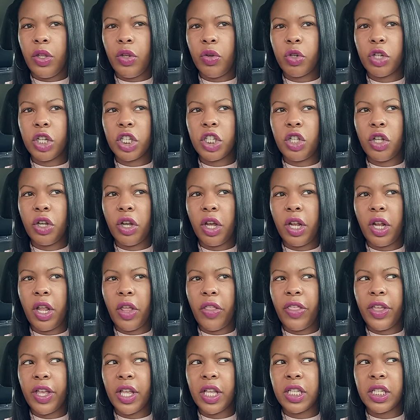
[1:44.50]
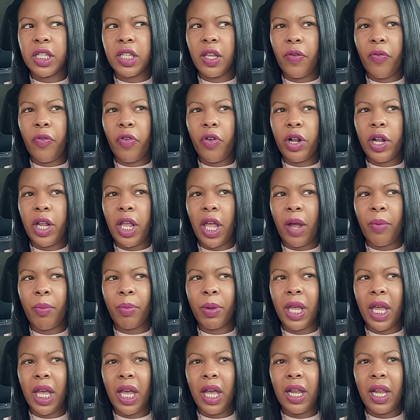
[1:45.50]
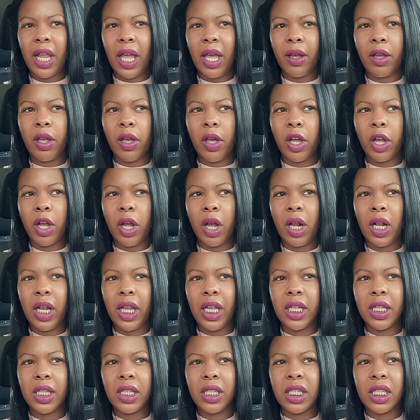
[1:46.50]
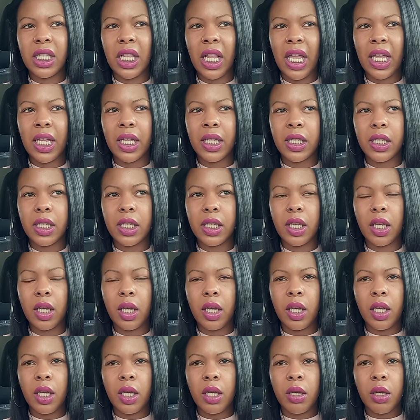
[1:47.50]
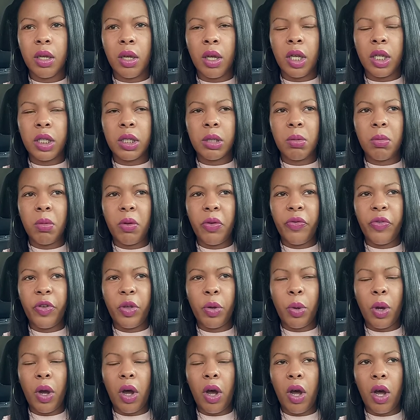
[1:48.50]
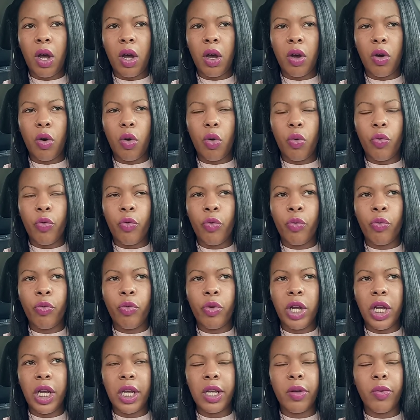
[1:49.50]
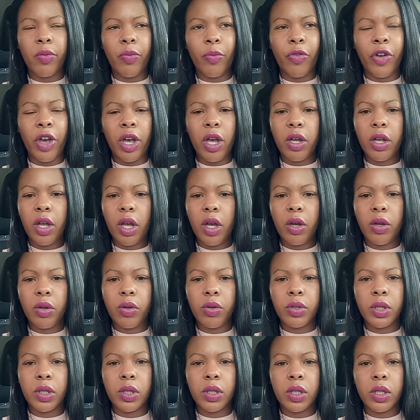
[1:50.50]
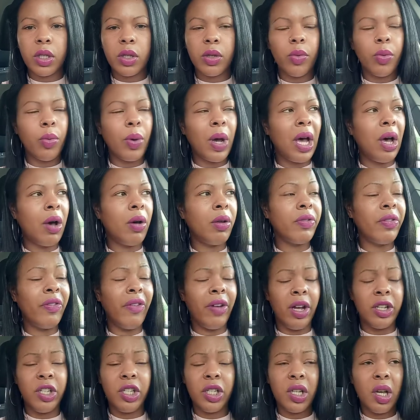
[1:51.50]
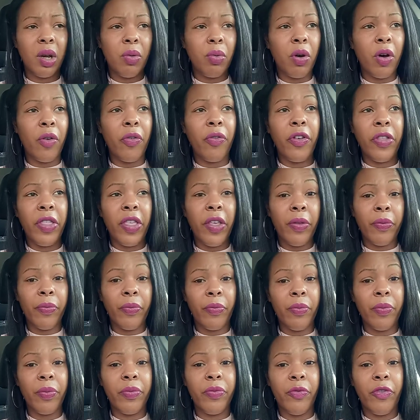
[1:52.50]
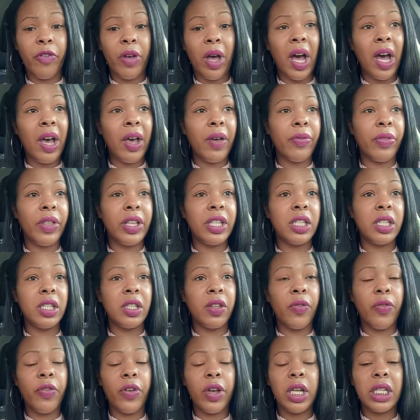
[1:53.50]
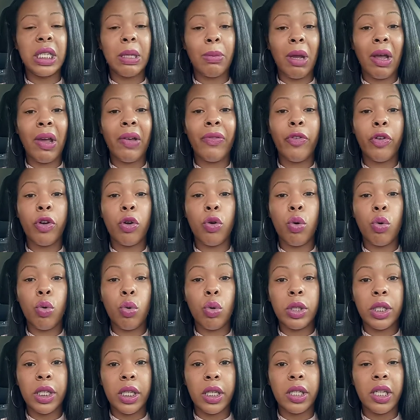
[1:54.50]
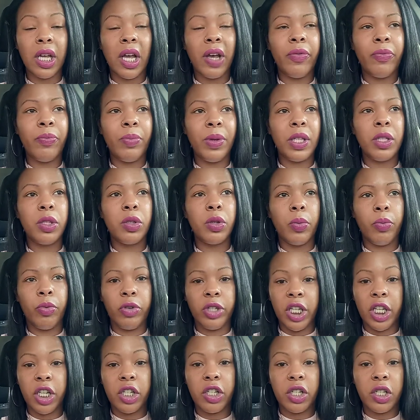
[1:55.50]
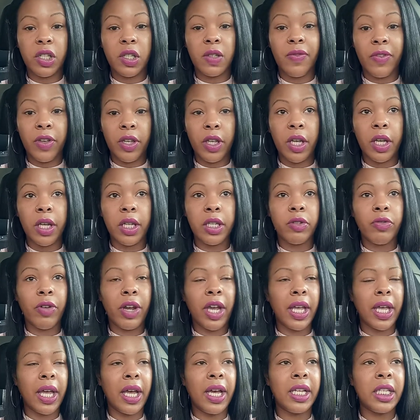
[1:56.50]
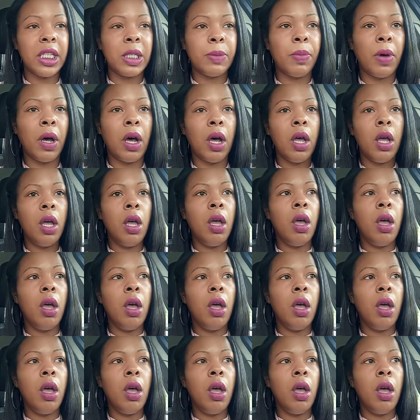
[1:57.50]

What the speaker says: just looking at things differently. I'm getting like a clean slate. Some of you are Virgos. Wow. Do you know what? This is the first time I've recorded. I've been doing predictions for years, right, guys? But